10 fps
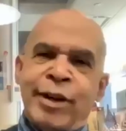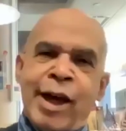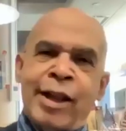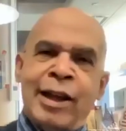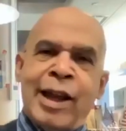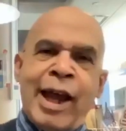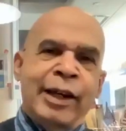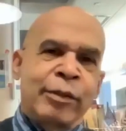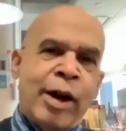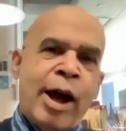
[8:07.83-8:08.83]
another
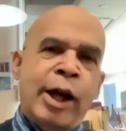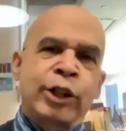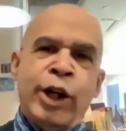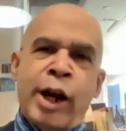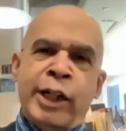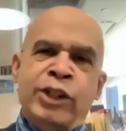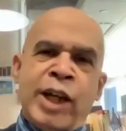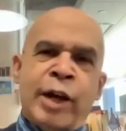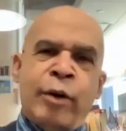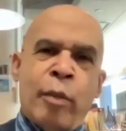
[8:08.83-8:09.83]
lightning round. Attorney
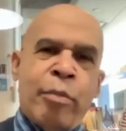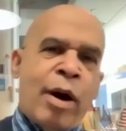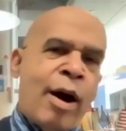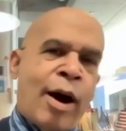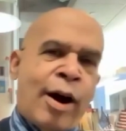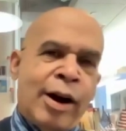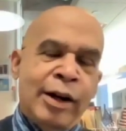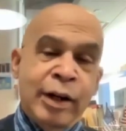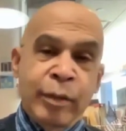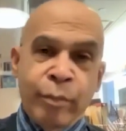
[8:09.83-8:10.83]
General Barr
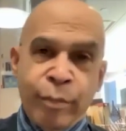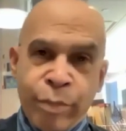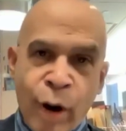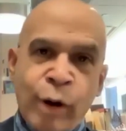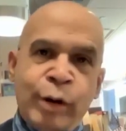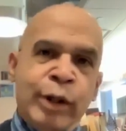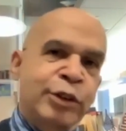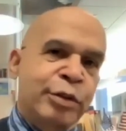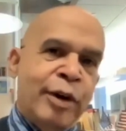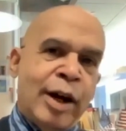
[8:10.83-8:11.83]
broke with
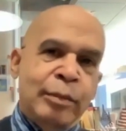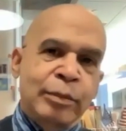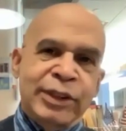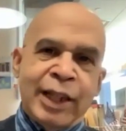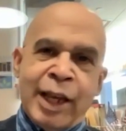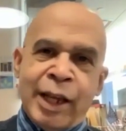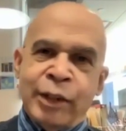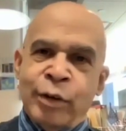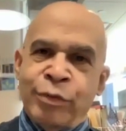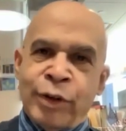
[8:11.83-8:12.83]
Trump,
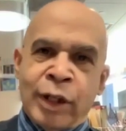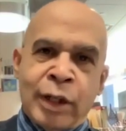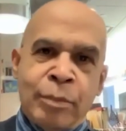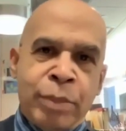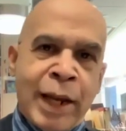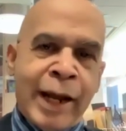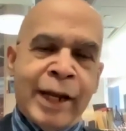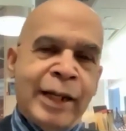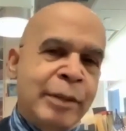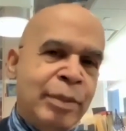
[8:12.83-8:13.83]
said you're full of
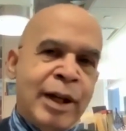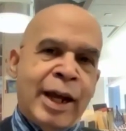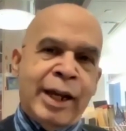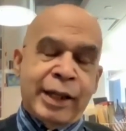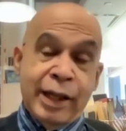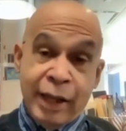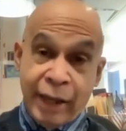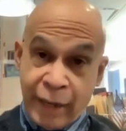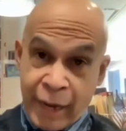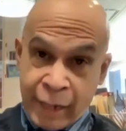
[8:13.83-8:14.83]
blankety blank,
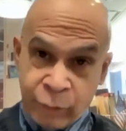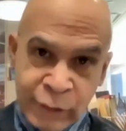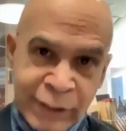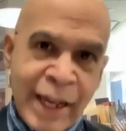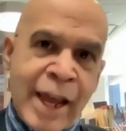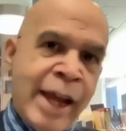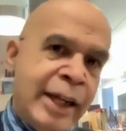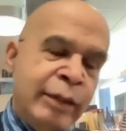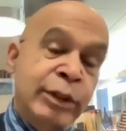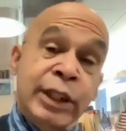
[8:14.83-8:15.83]
and
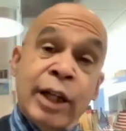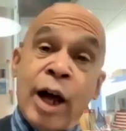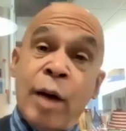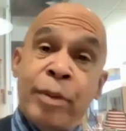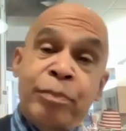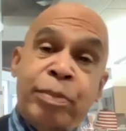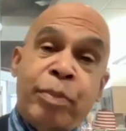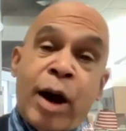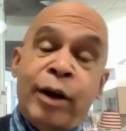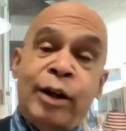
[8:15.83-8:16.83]
resigned. Was he all
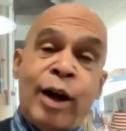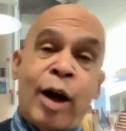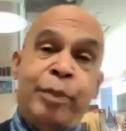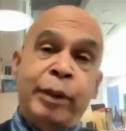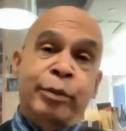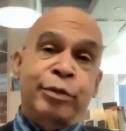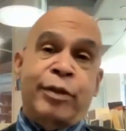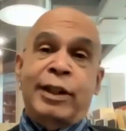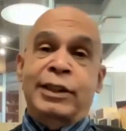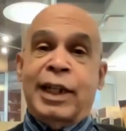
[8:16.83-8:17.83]
part of the All People's
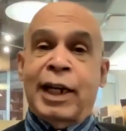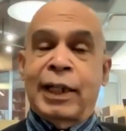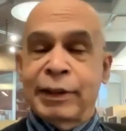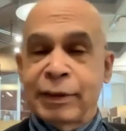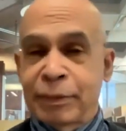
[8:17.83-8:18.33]
Front, Scott?